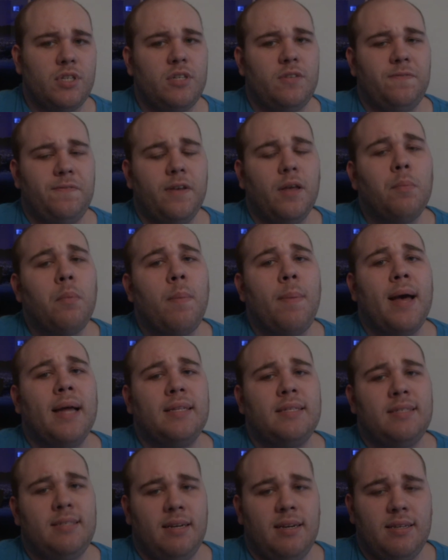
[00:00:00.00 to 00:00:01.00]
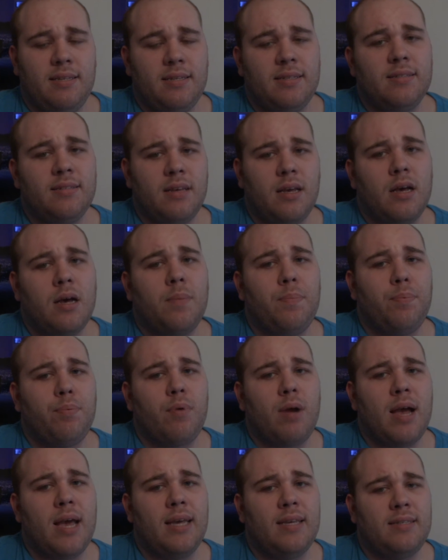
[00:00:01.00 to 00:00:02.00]
this film about citizens
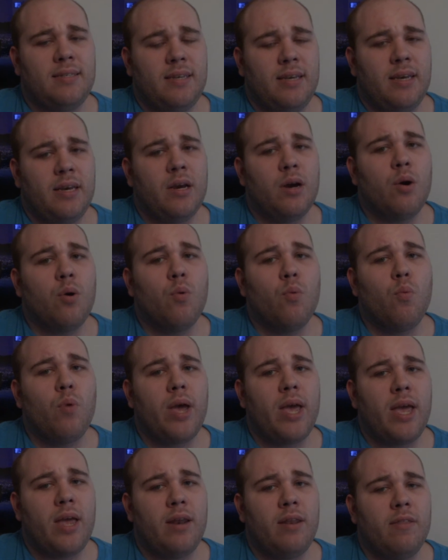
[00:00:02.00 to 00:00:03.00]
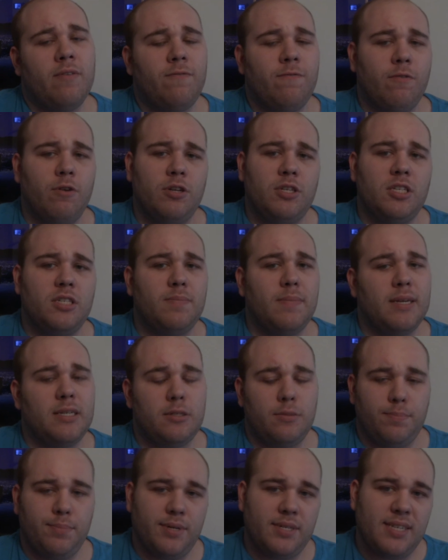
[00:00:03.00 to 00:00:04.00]
uprising when the forces
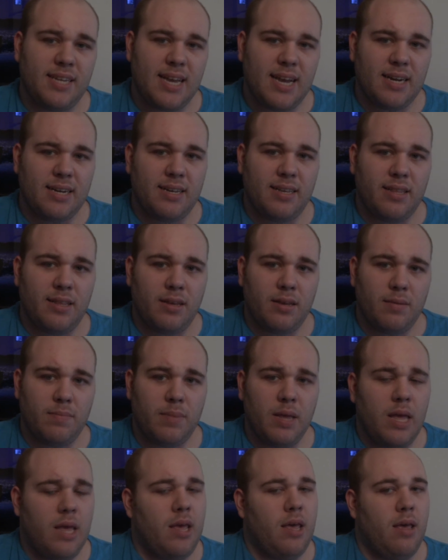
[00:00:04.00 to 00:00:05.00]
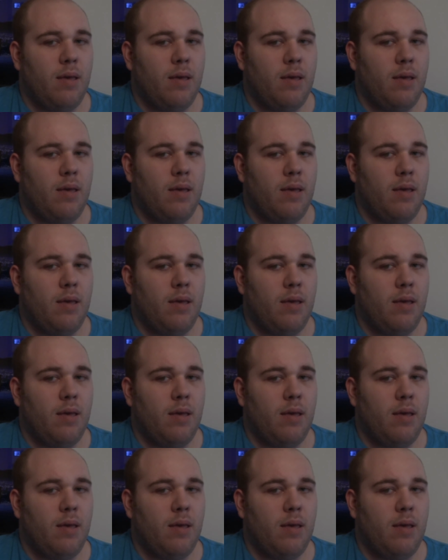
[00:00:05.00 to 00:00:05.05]
meant to protect them